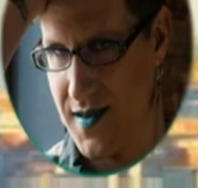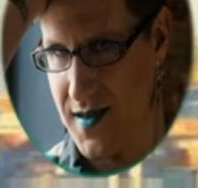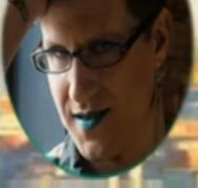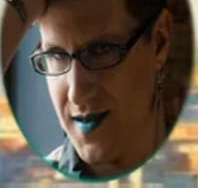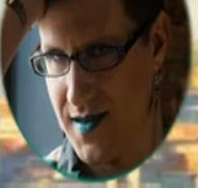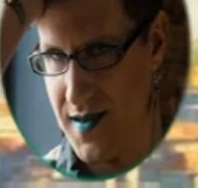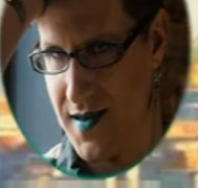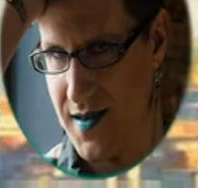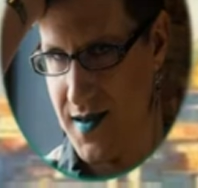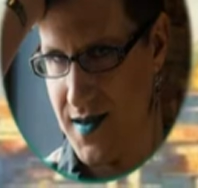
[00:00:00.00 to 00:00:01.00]

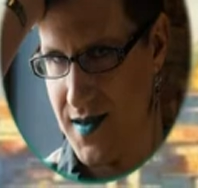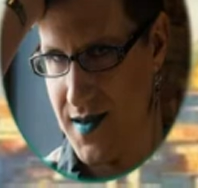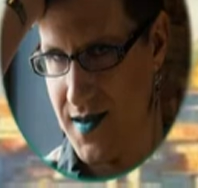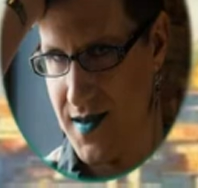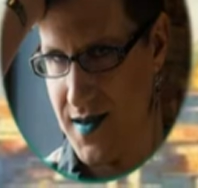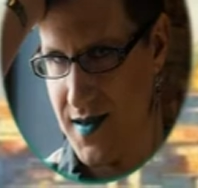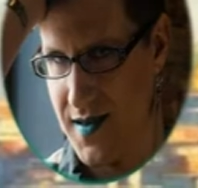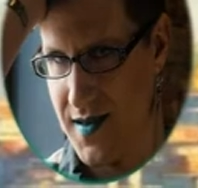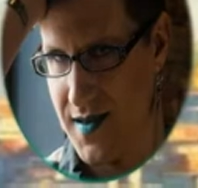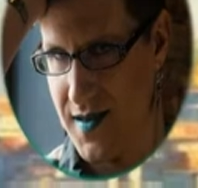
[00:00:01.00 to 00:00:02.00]

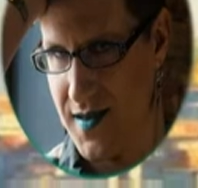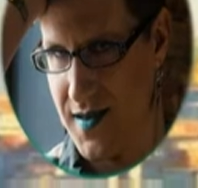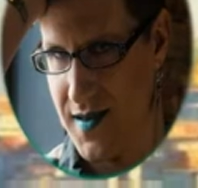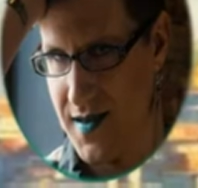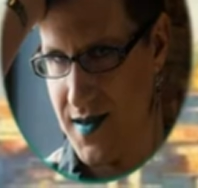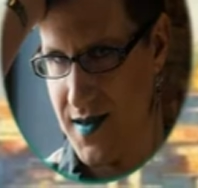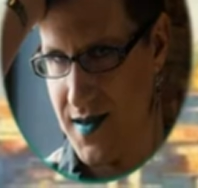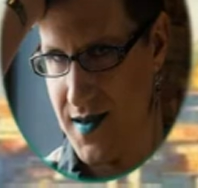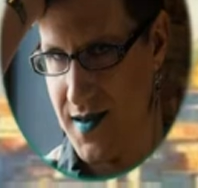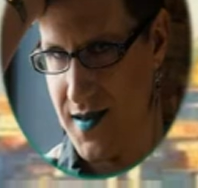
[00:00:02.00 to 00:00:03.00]

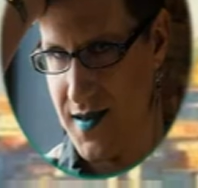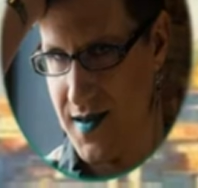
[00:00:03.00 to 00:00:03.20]
The person shown says nothing.